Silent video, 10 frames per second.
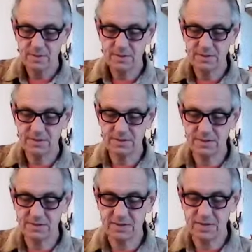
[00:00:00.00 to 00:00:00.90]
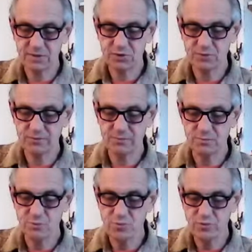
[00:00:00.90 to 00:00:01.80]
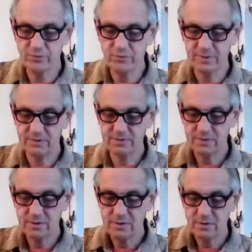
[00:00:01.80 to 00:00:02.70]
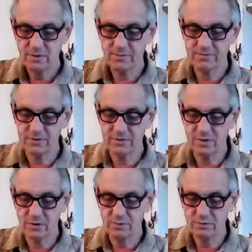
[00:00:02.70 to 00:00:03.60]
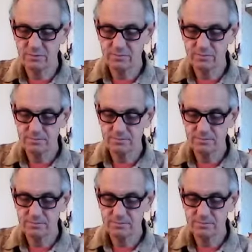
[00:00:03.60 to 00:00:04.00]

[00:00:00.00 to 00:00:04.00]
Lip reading: in the cessation of the movement of the known.